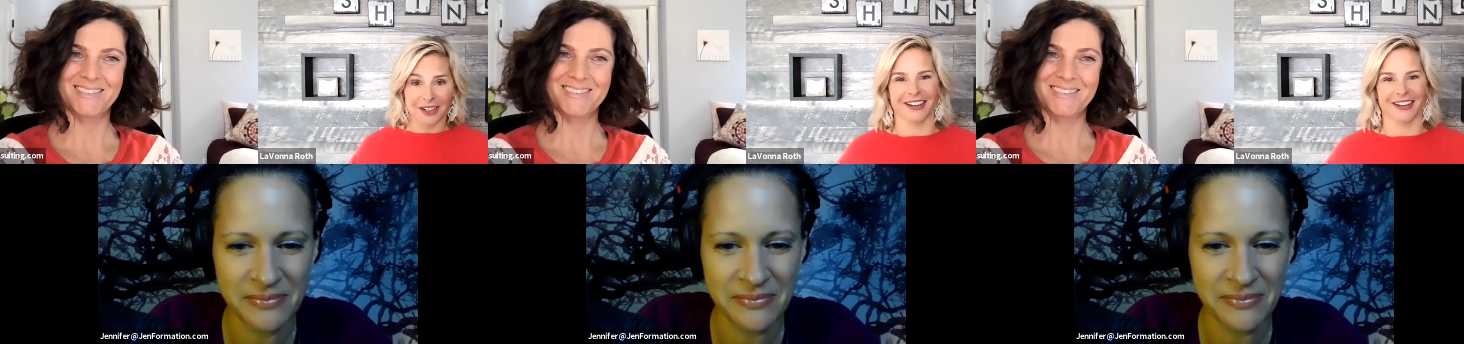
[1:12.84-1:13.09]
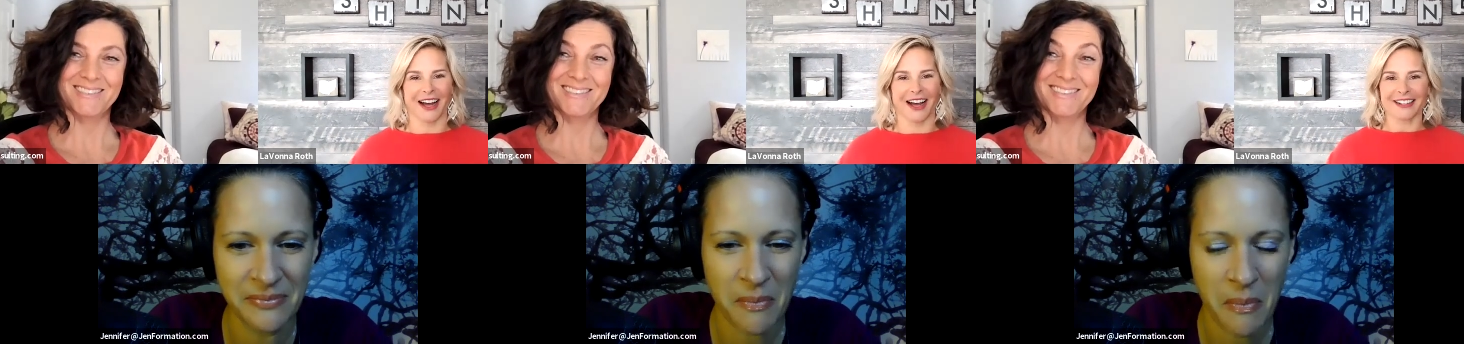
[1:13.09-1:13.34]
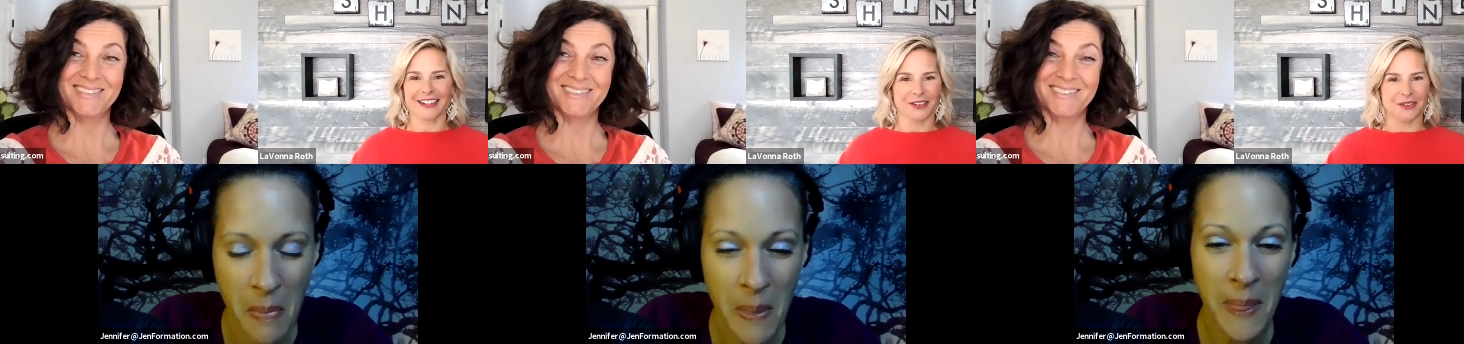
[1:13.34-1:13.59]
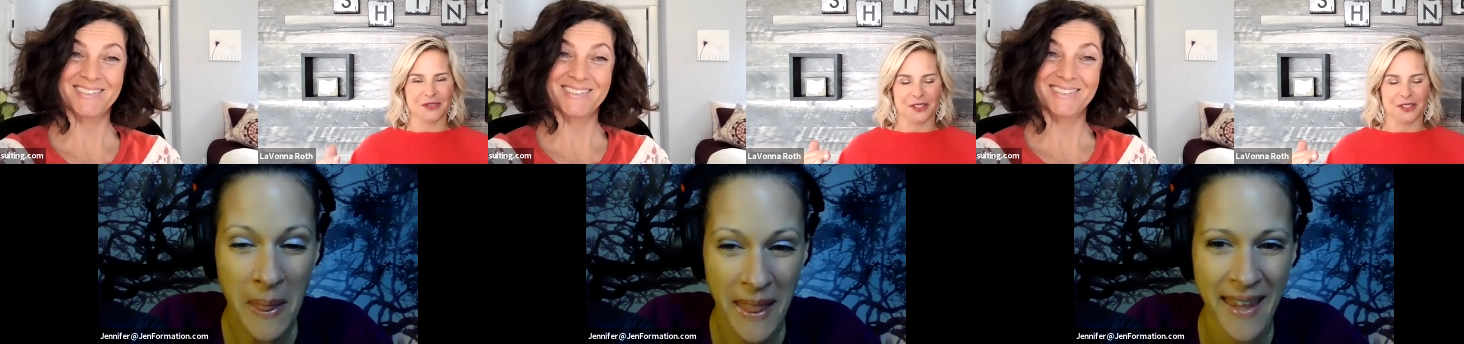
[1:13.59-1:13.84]
Speaker 1: Like I do not know
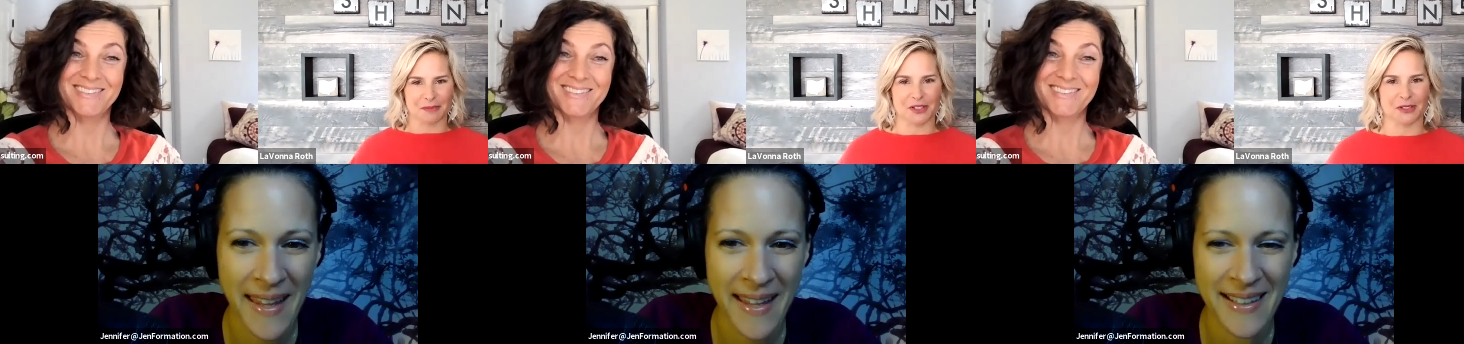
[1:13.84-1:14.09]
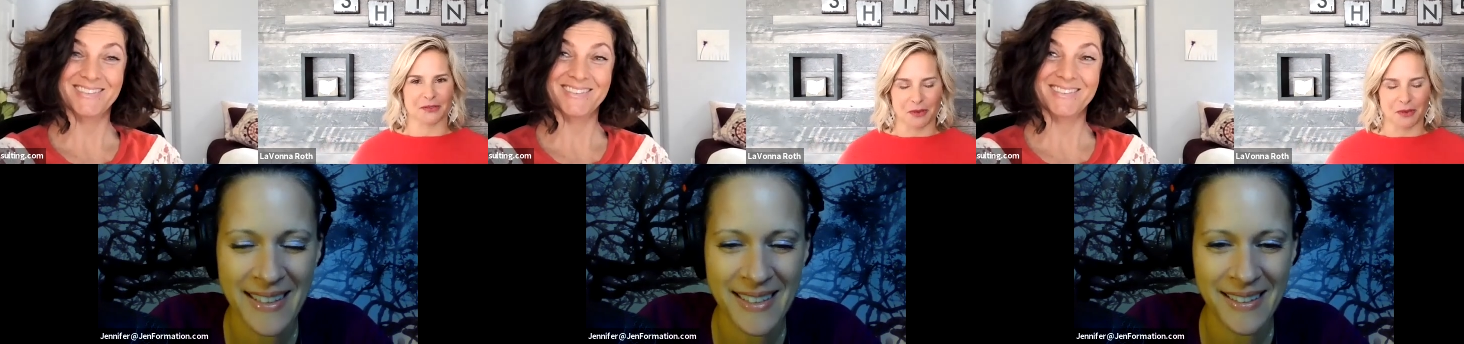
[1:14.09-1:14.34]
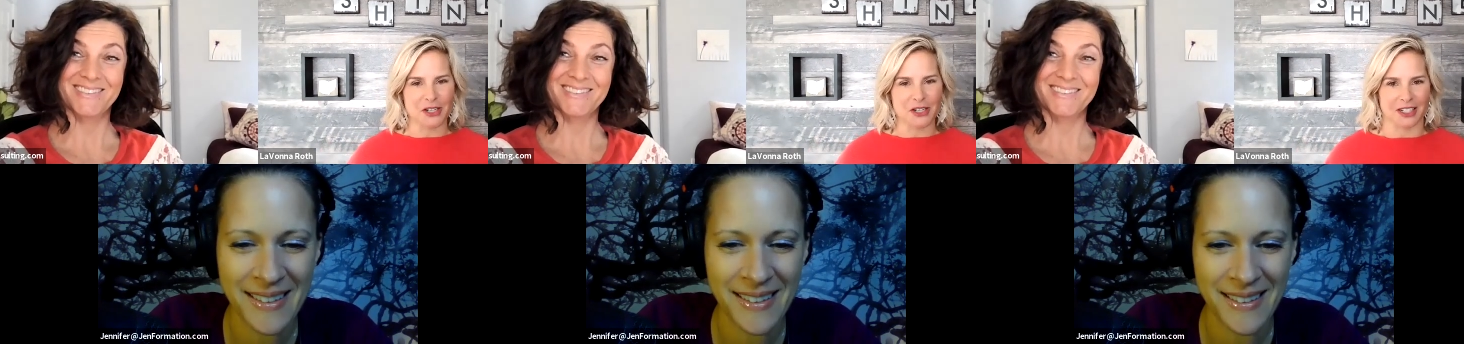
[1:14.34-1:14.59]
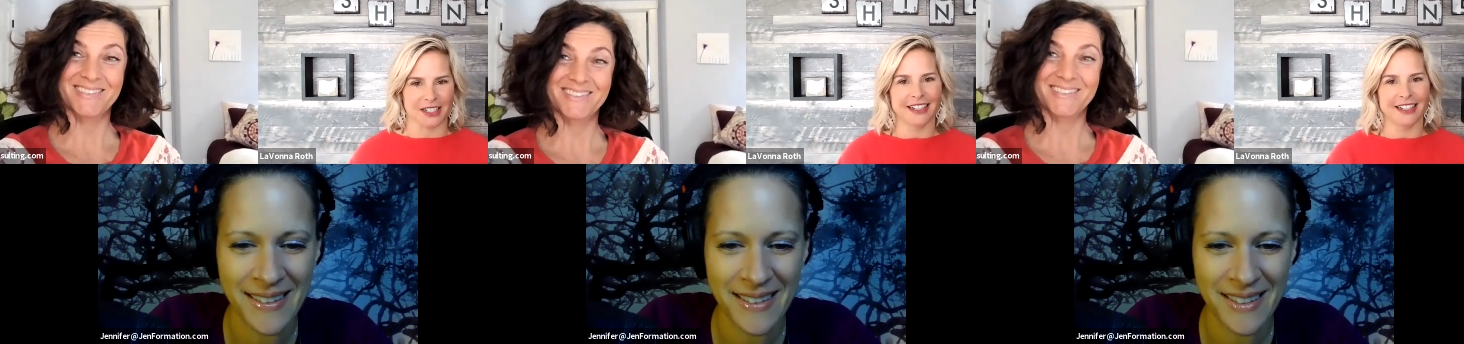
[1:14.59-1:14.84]
there's this much
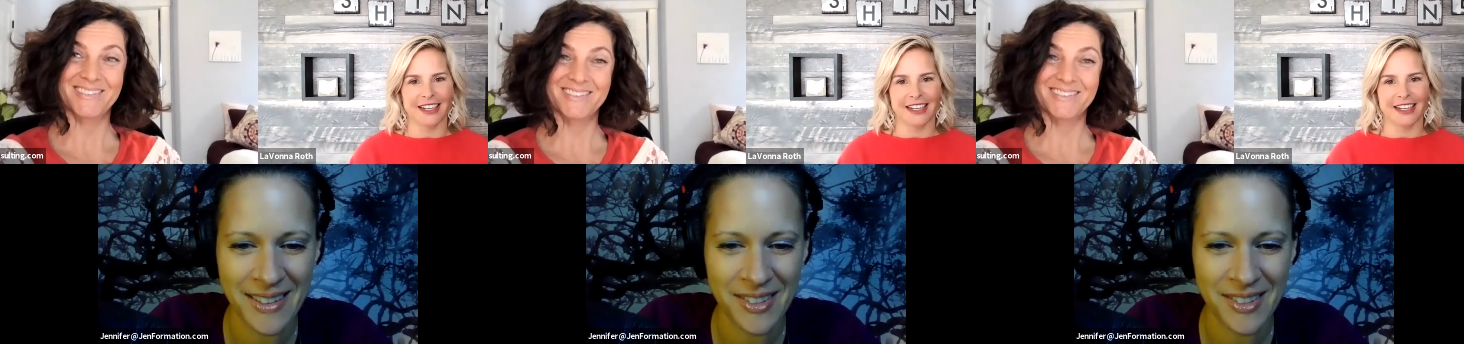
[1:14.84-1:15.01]
information.